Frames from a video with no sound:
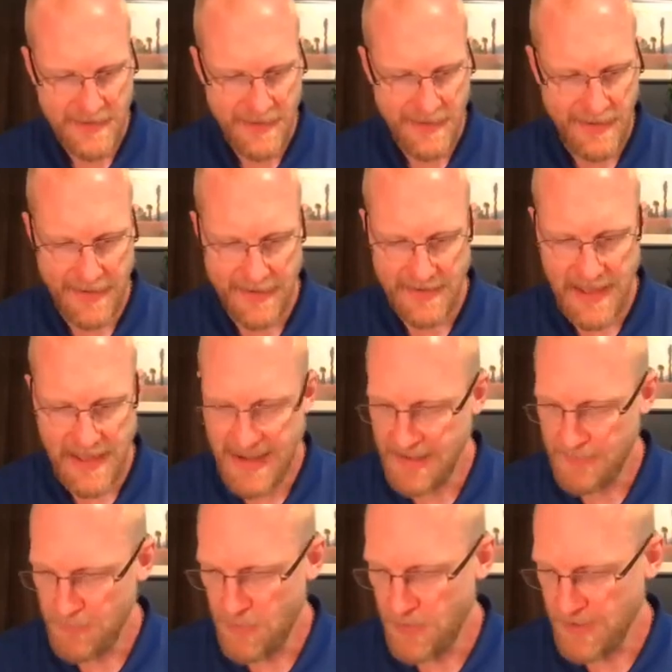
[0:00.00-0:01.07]
and I
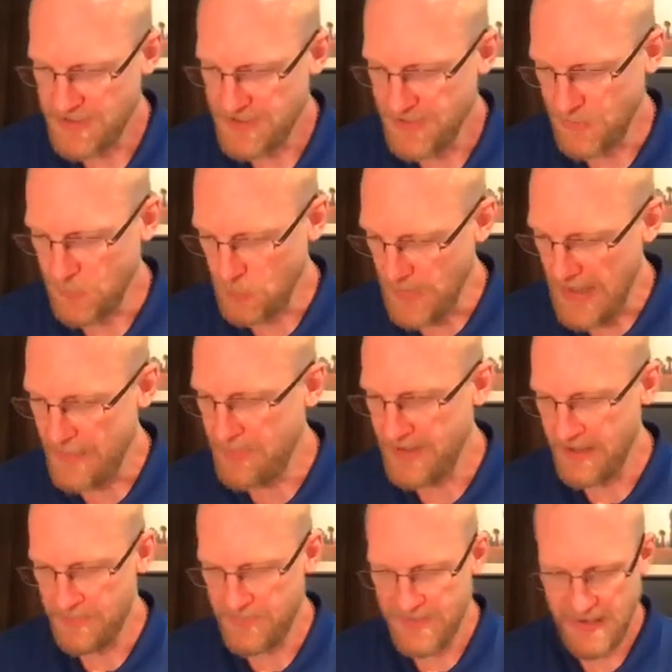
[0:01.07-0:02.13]
am going to wrap it
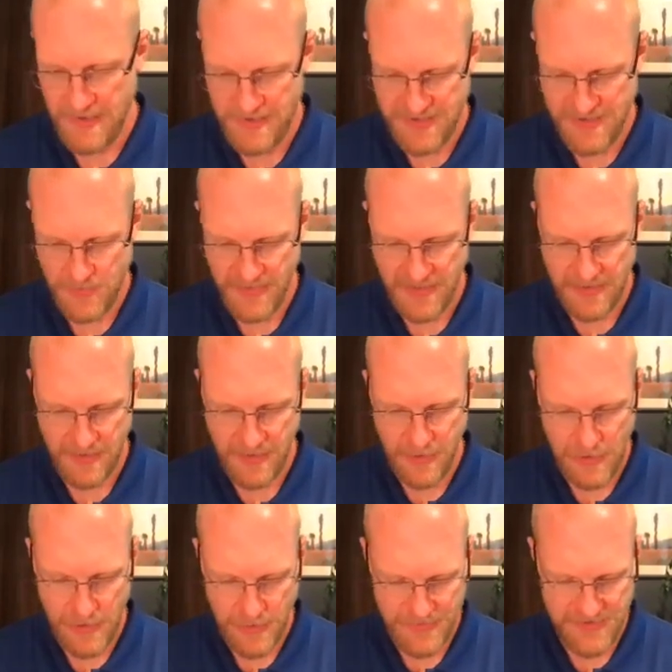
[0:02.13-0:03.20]
up there so we can
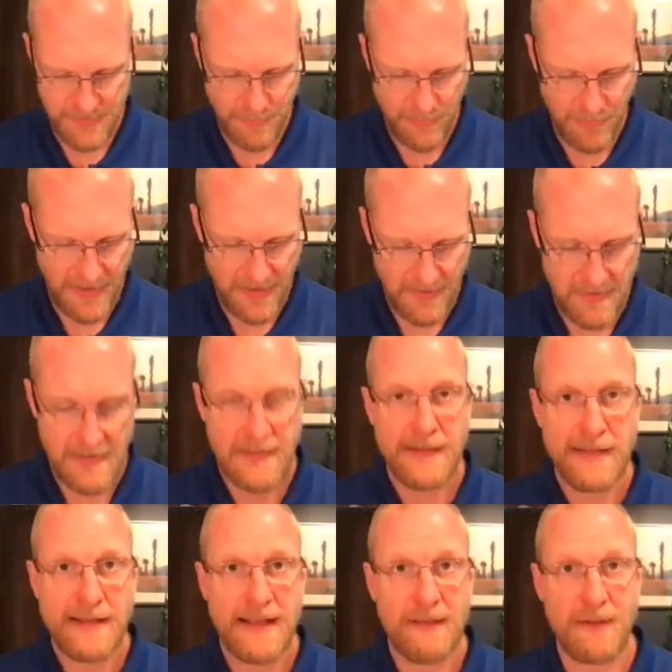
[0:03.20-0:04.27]
close in prayer.
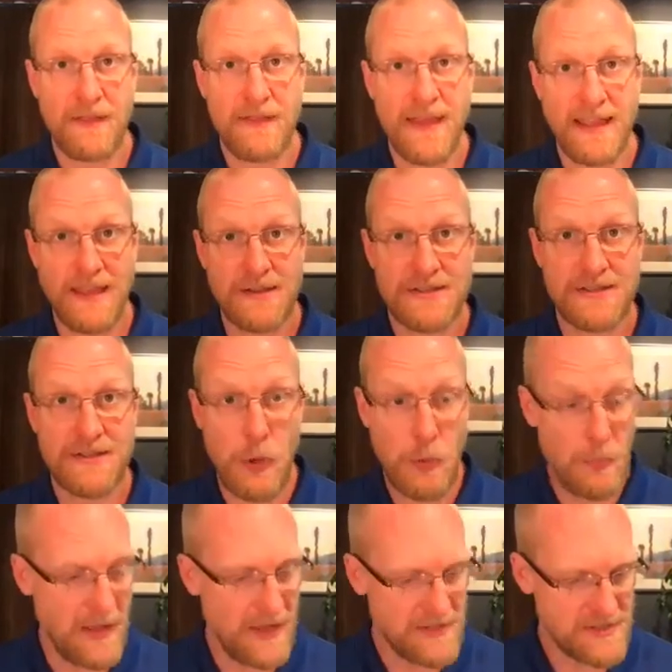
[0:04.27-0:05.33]
I want to thank you so
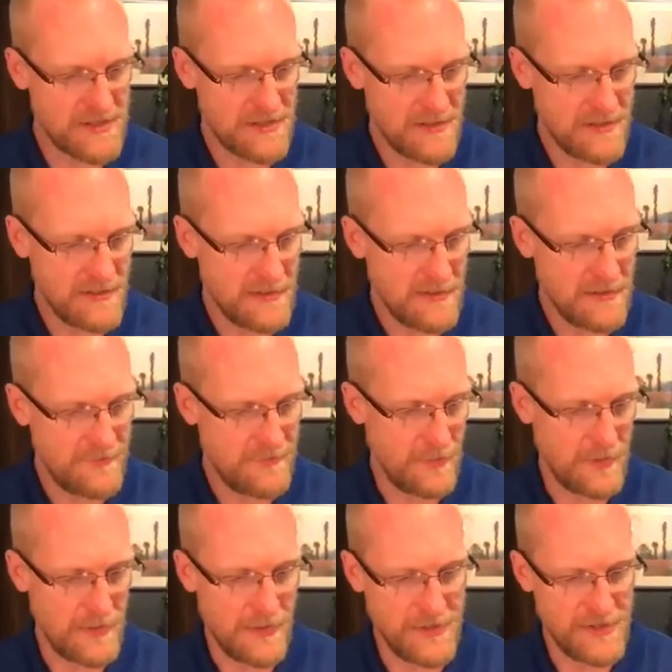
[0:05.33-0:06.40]
much
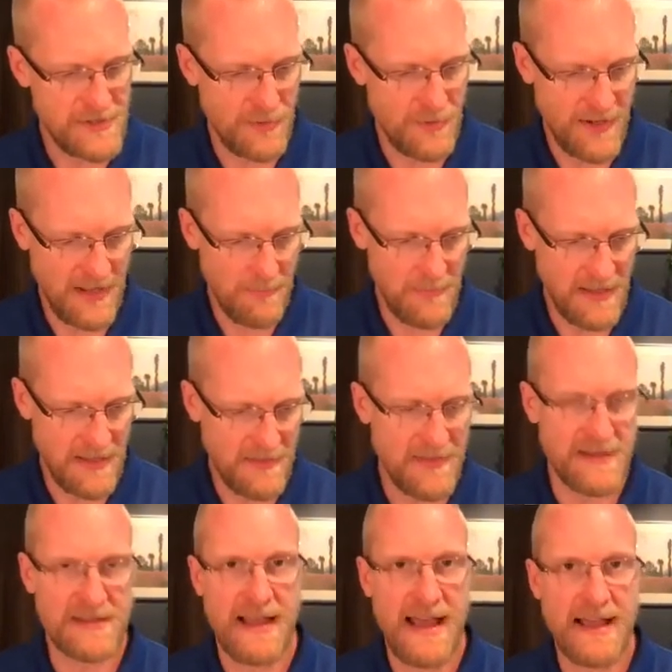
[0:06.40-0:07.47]
for joining me
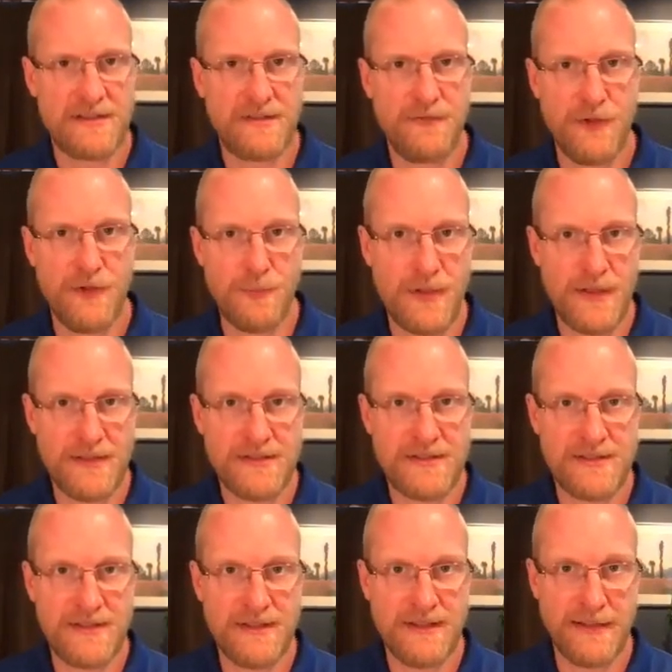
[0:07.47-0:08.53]
these last few
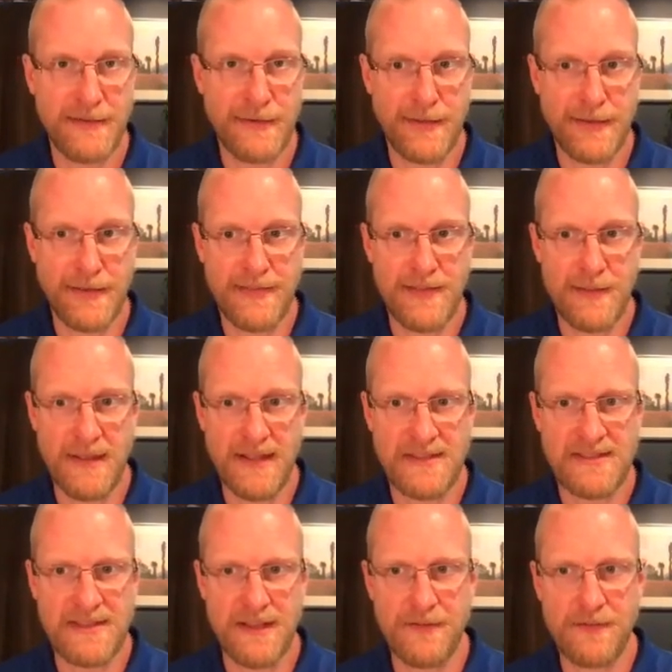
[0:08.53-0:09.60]
months in the
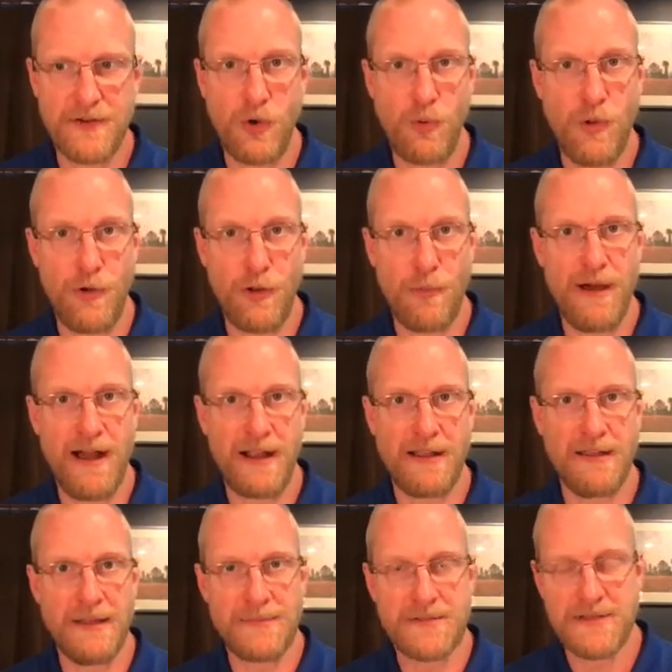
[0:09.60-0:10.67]
midst of Corona
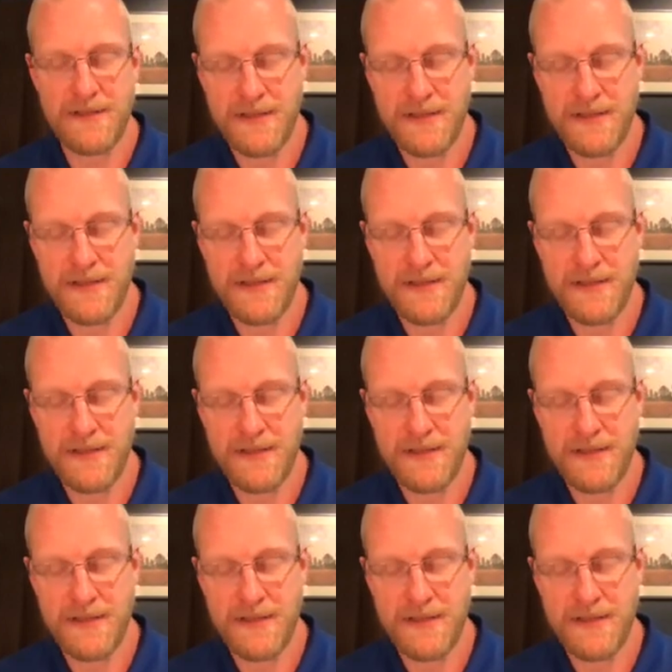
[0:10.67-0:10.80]
apocalypse,